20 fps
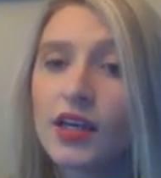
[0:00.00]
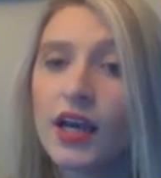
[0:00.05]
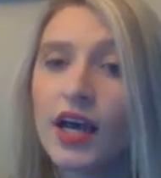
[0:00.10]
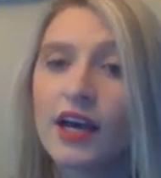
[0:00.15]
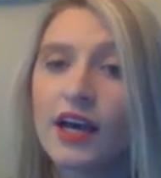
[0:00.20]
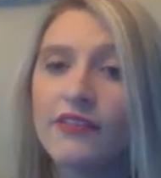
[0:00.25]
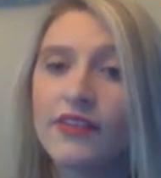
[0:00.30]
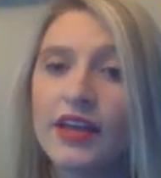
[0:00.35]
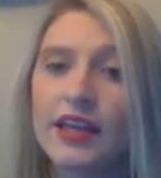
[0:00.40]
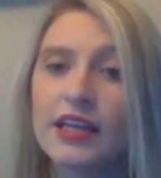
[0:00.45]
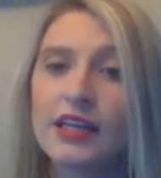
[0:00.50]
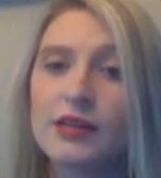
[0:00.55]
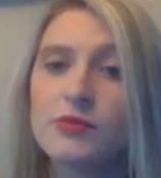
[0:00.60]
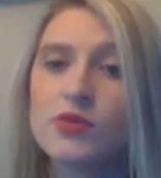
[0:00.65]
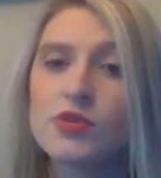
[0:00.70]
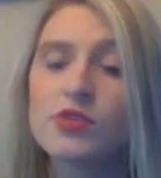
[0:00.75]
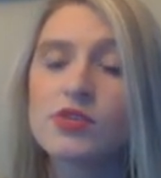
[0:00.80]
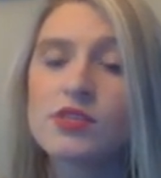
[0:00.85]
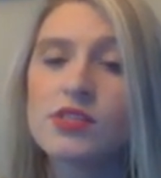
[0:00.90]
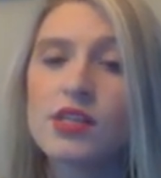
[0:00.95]
of
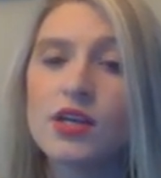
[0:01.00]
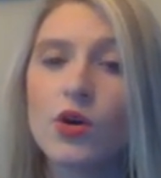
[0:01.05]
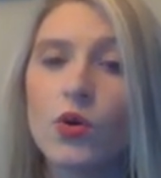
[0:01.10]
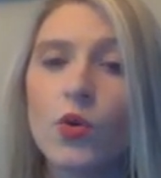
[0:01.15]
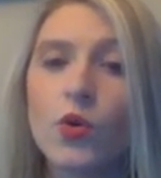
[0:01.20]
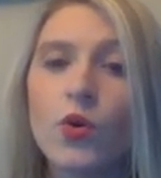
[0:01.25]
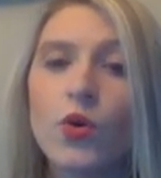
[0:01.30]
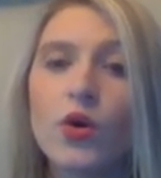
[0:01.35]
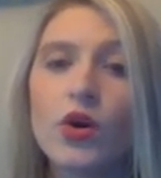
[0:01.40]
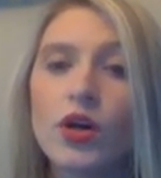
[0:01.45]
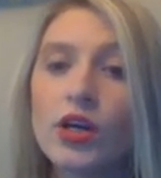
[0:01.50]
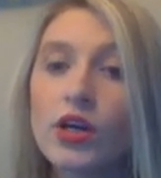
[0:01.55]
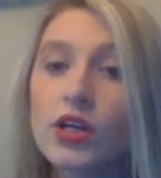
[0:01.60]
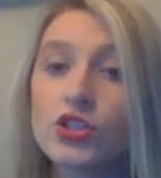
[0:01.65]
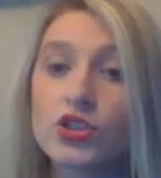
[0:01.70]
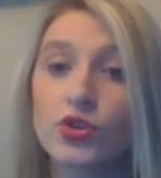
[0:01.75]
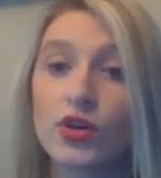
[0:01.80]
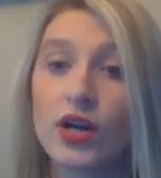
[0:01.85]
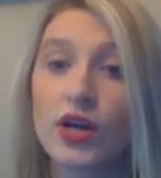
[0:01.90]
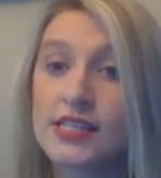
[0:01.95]
animals or
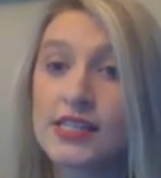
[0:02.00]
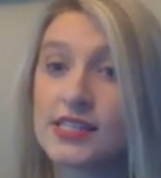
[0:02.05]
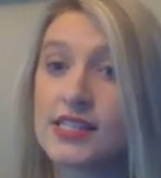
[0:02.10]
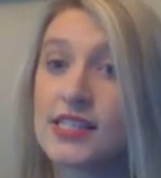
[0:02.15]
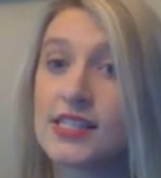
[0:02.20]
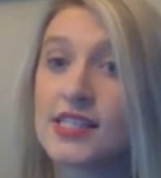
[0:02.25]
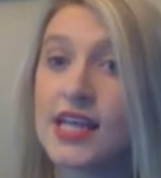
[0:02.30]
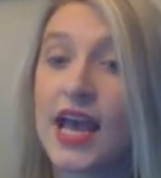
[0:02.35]
traces